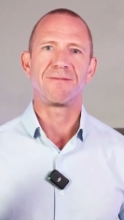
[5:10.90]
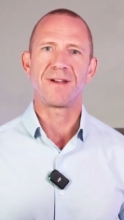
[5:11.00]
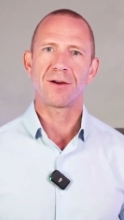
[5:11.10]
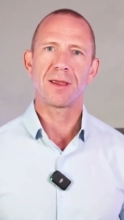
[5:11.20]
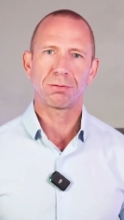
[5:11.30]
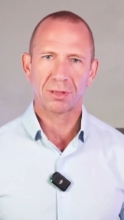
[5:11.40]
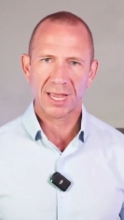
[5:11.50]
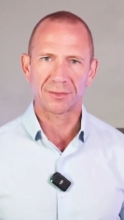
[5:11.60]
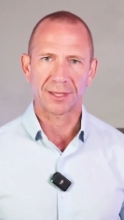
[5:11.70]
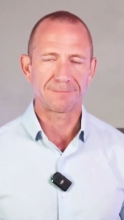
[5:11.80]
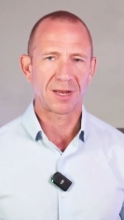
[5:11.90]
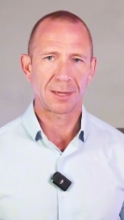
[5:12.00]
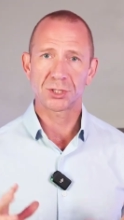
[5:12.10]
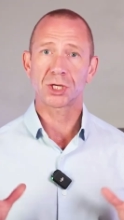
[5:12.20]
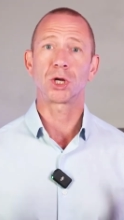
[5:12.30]
very plainly, and
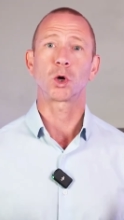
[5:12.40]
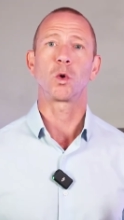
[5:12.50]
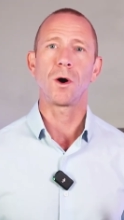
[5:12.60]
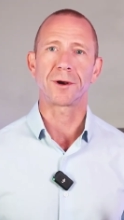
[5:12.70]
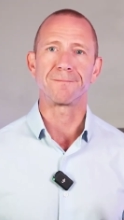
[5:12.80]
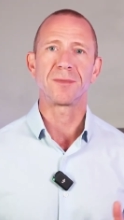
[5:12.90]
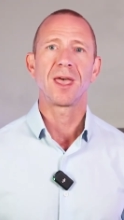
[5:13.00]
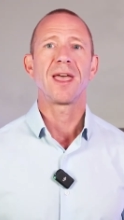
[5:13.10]
I'm just going to quote it,